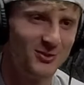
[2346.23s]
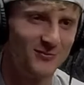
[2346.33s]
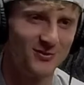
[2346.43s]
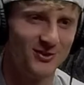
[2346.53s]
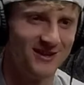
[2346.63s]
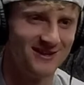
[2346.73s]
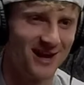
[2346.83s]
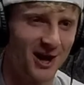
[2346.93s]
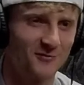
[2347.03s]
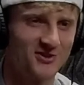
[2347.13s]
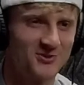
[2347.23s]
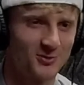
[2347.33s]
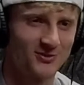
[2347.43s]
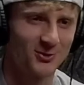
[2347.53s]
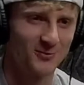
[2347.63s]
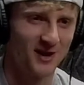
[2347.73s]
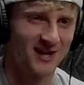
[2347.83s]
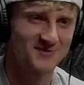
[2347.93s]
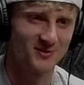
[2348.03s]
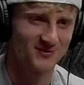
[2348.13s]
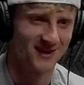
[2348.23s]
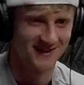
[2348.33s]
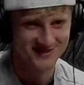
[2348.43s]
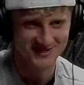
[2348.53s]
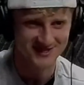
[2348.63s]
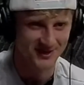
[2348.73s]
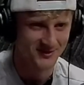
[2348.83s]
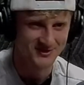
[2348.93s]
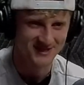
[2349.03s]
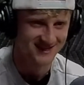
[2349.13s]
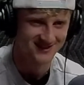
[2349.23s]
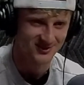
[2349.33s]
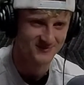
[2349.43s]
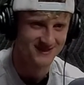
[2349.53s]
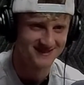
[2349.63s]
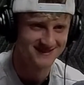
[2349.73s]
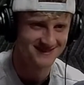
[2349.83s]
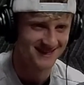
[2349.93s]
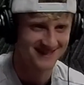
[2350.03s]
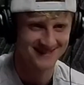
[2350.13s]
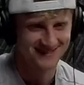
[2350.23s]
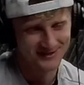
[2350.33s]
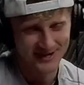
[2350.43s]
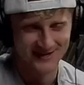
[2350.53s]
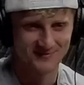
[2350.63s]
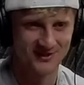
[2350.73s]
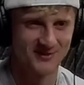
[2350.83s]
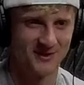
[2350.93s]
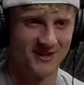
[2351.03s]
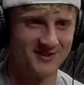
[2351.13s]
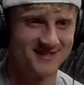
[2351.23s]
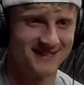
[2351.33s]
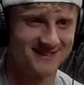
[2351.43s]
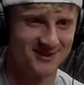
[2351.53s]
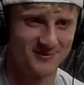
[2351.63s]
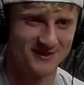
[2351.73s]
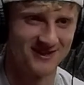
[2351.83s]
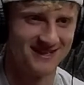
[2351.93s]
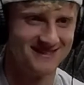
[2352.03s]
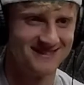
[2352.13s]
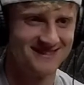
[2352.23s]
For the average North Dakota basketball fan, that's just another state tournament. You can't complain about another state tournament, right?